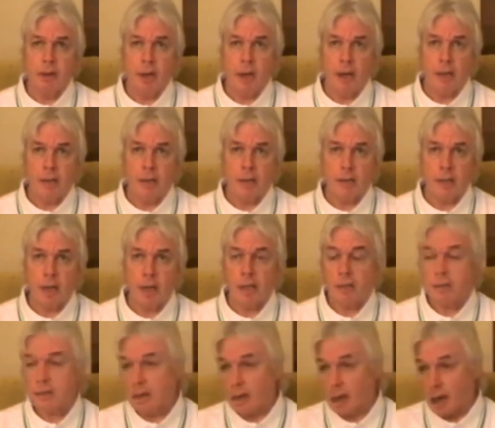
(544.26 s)
of the United
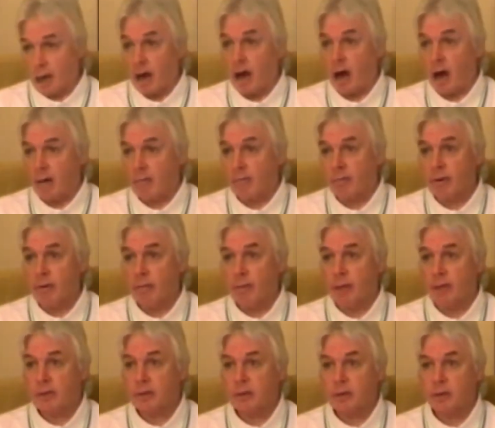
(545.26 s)
States, and a high
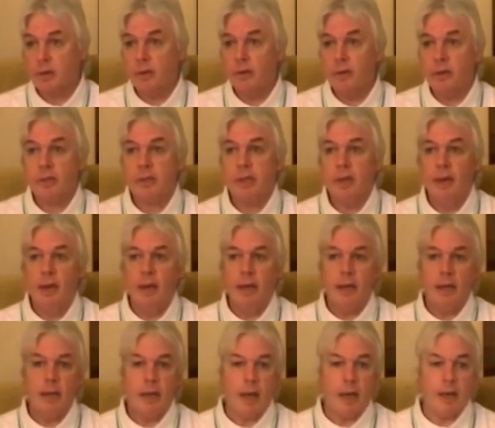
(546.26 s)
Freemason, of course,
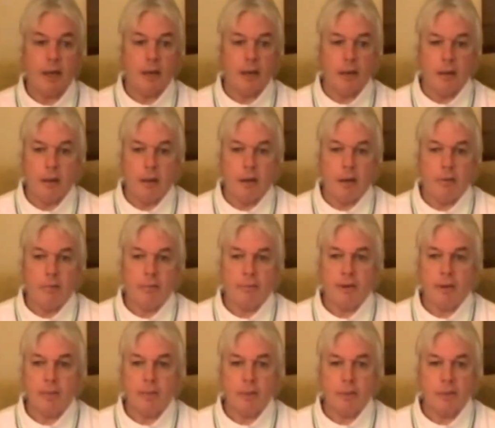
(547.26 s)
he had a
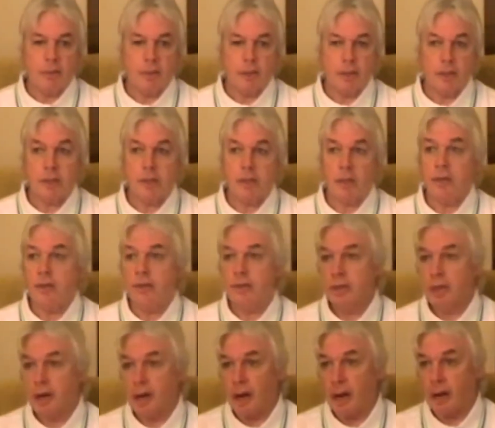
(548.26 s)
famous sun
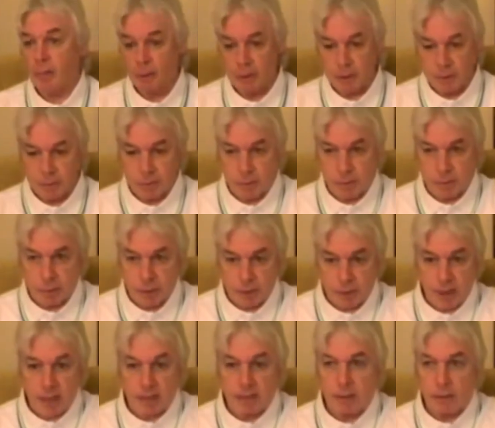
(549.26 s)
chair
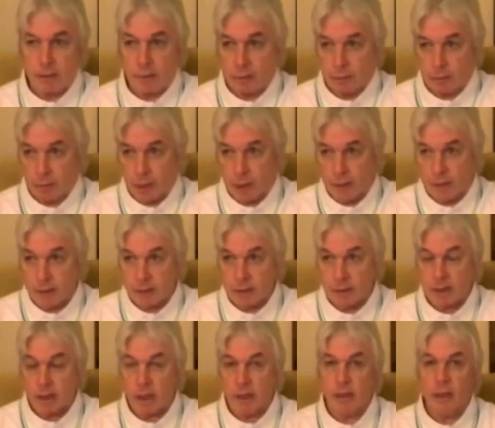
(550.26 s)
which had the rising
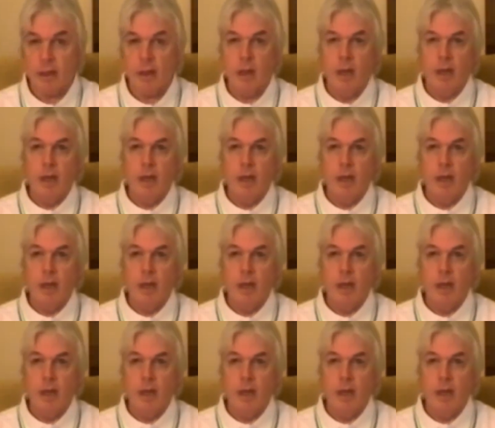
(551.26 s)
sun.